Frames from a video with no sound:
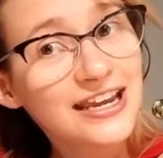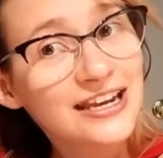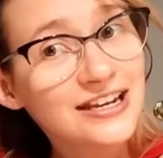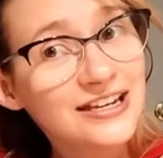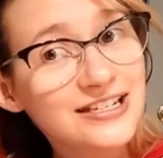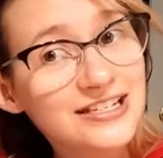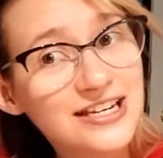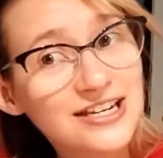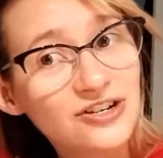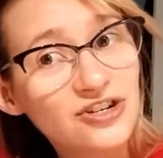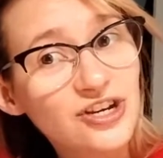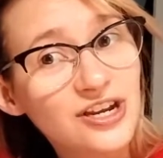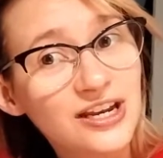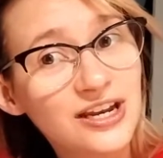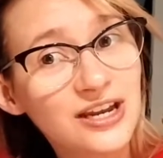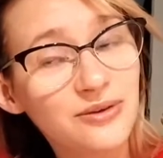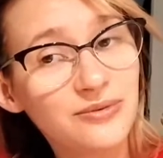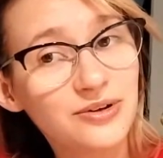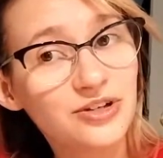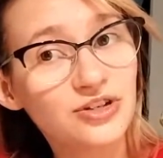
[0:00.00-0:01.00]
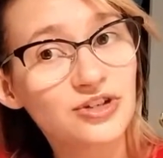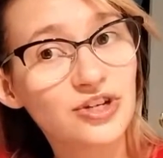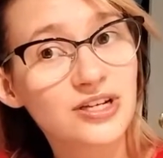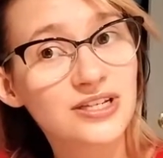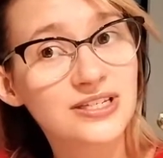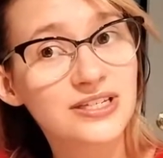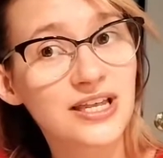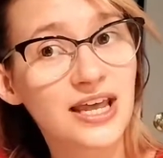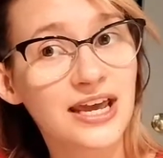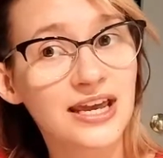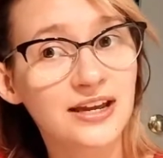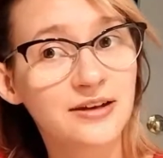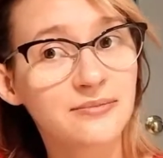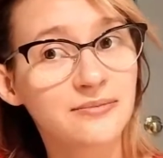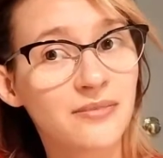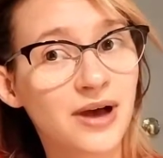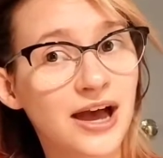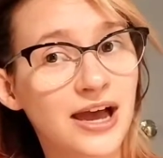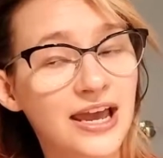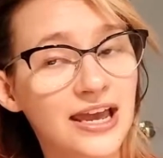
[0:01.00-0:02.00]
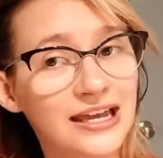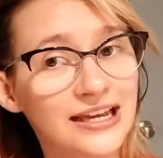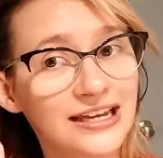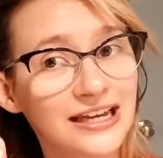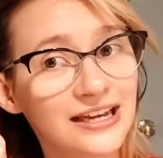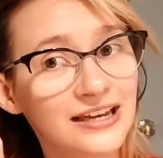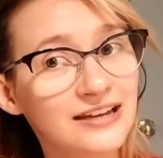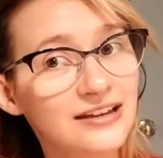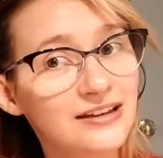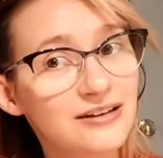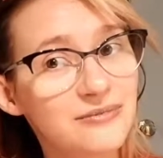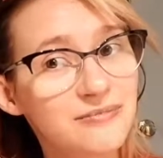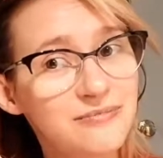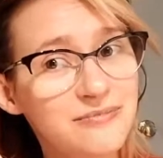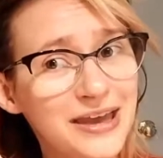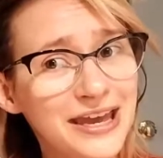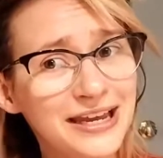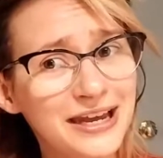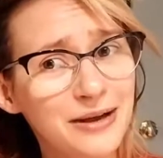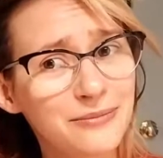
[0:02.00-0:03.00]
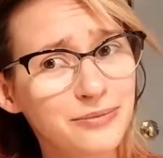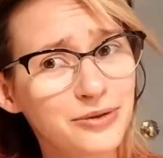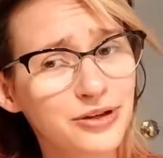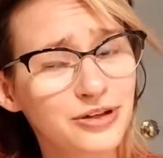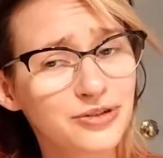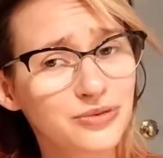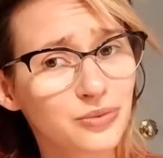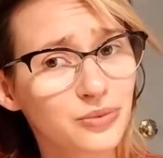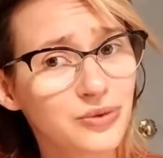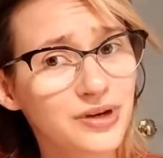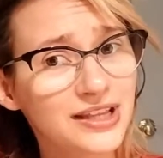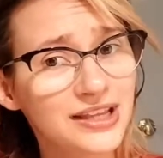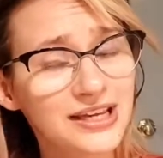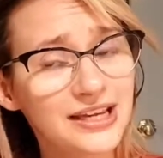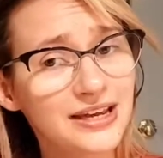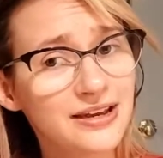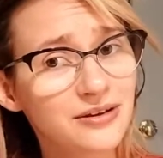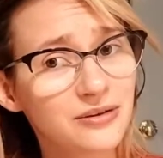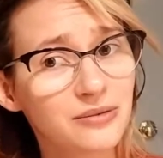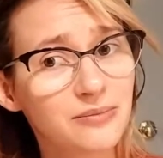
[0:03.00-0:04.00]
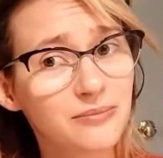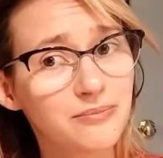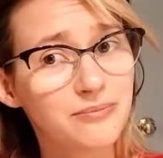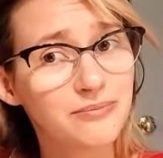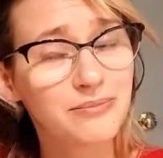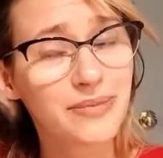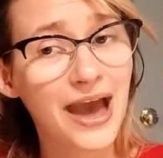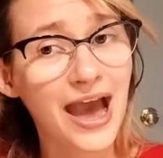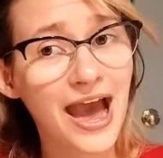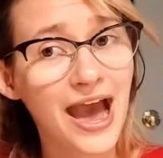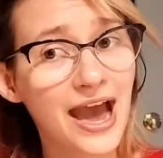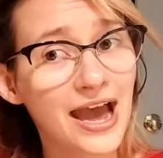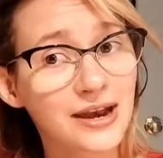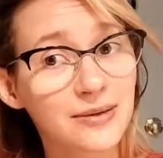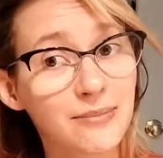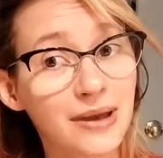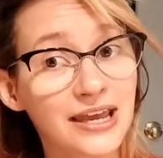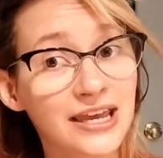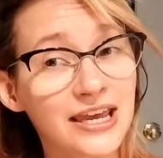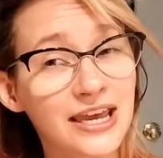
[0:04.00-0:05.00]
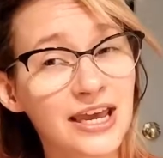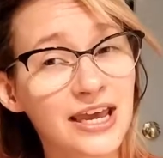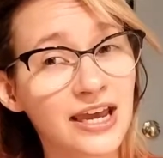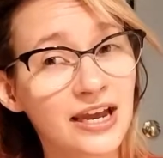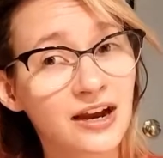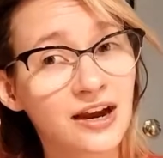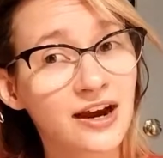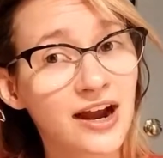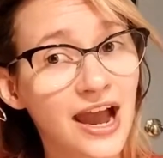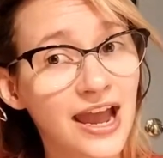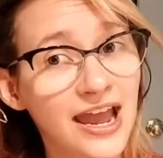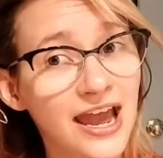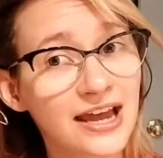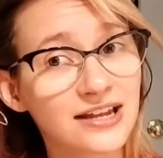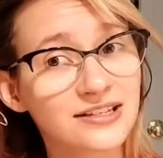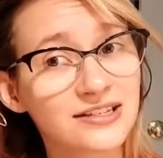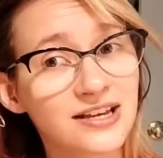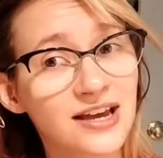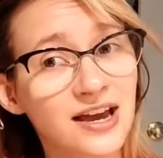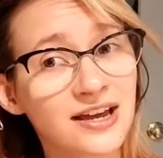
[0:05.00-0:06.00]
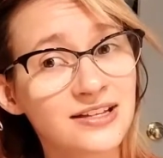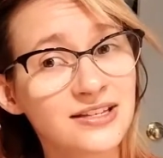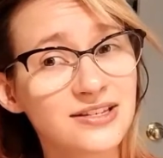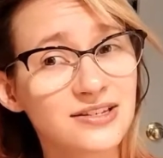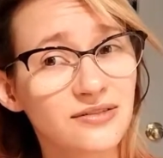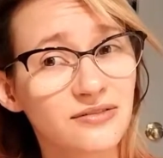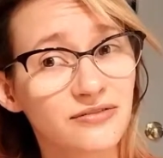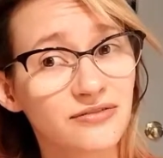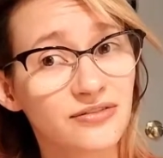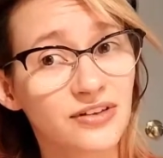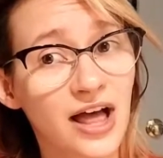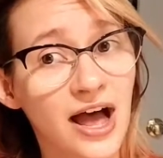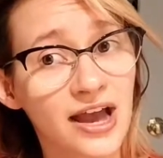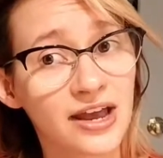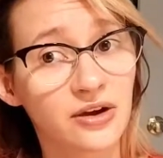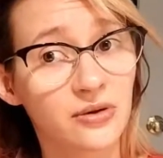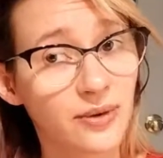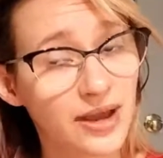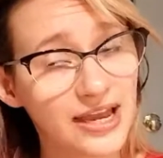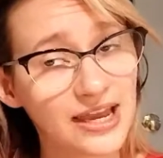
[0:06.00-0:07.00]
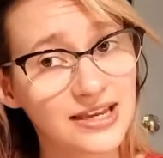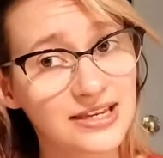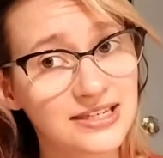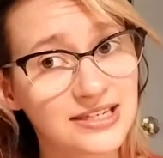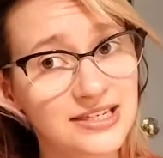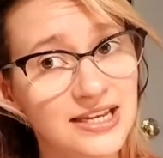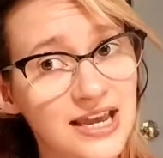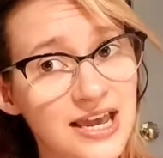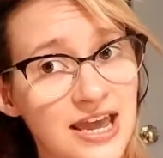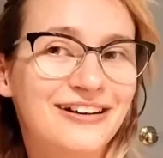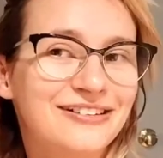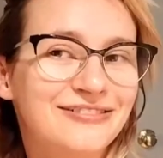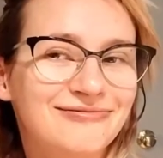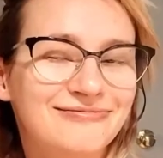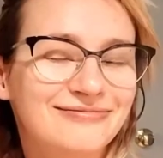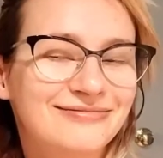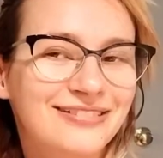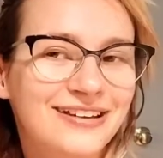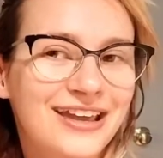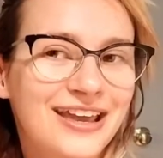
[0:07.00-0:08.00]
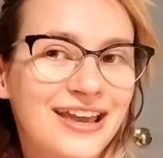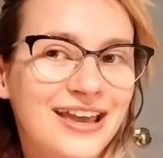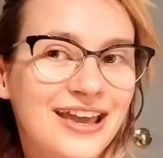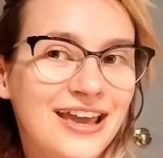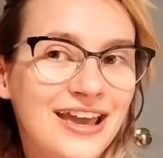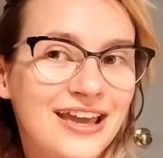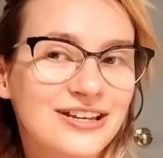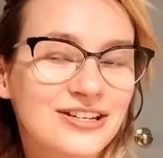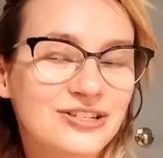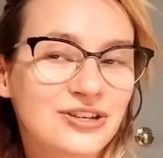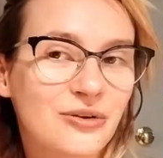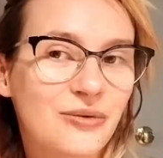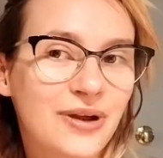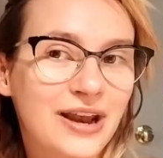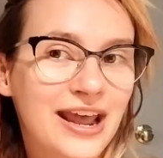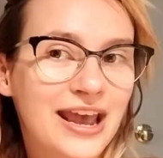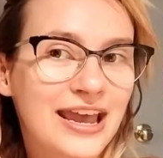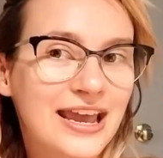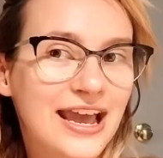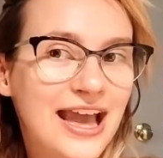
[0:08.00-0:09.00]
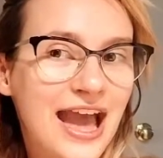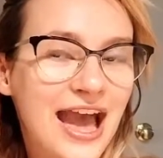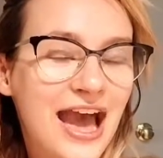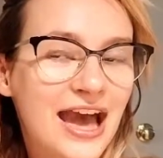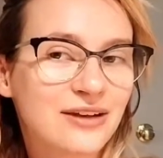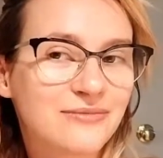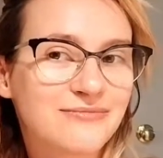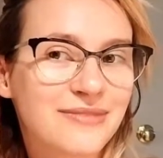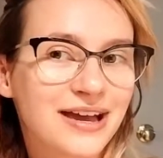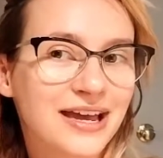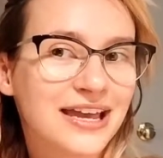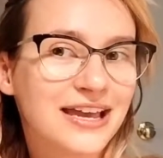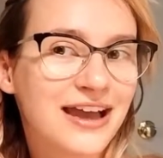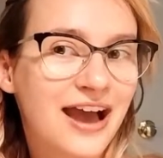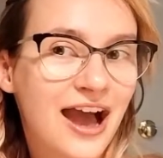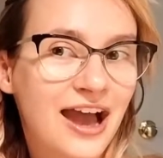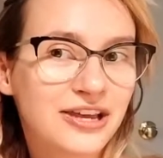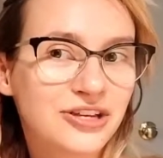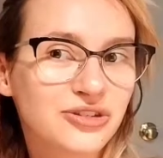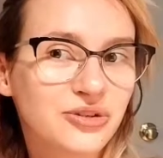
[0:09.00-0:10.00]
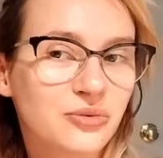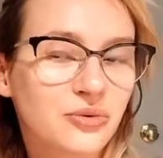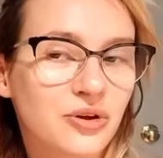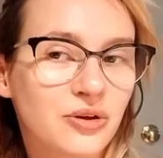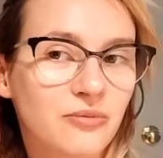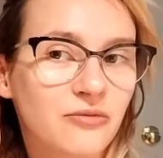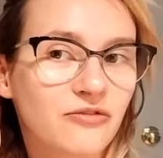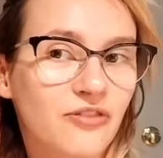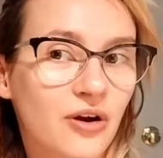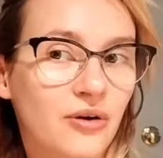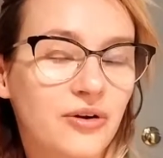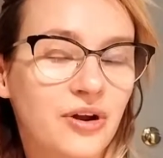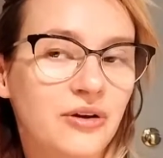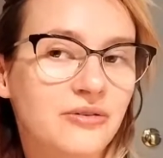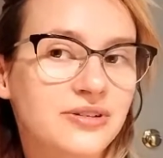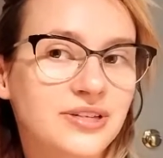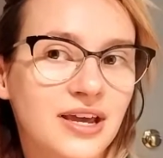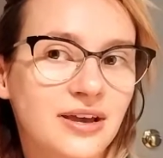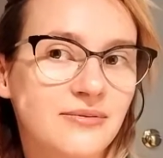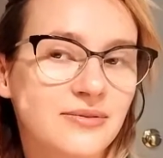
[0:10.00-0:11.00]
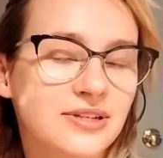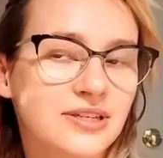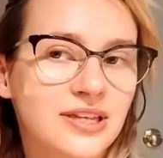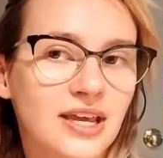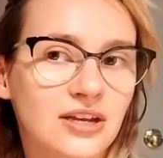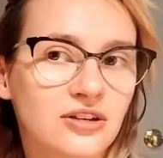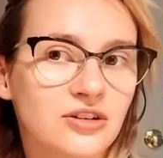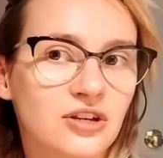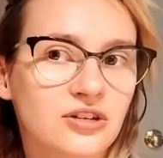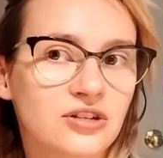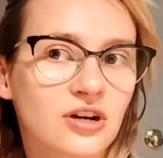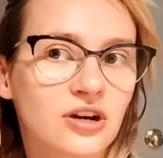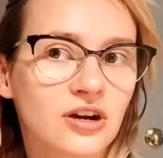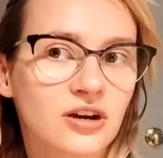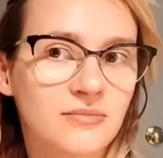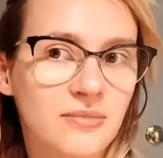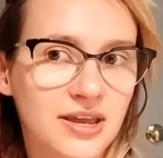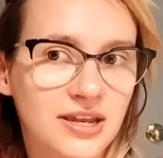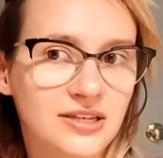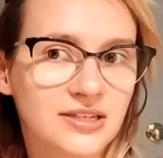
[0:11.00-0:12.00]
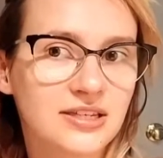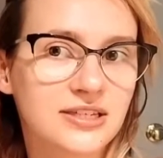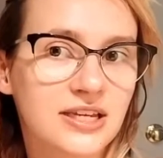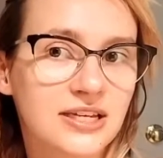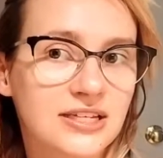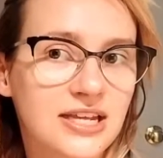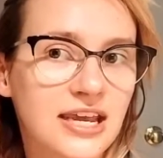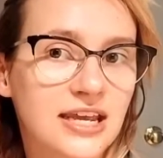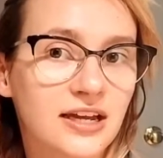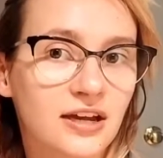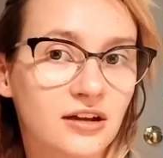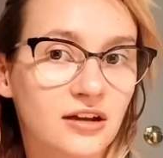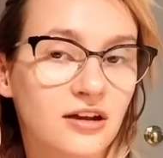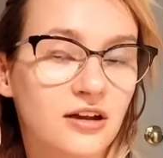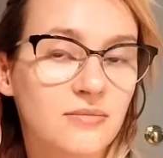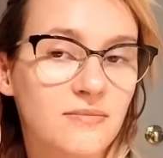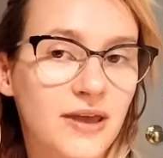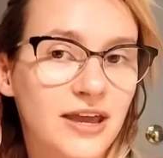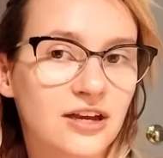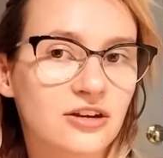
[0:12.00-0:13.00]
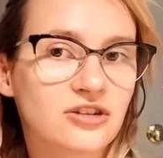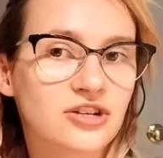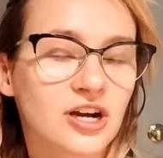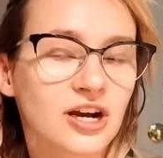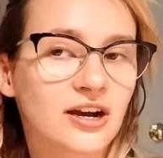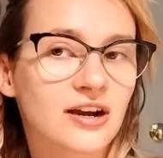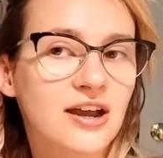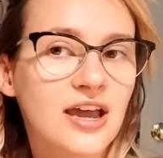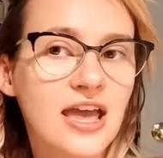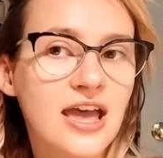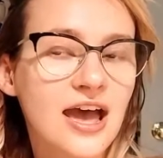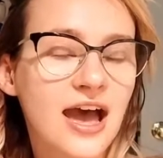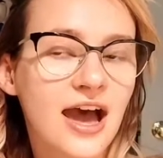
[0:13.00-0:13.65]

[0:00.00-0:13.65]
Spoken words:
in addition, it was just like my makeup looked really bad, my hair, I had tons of flyaways. So when I had my high school photos, I was like determined to take a good picture.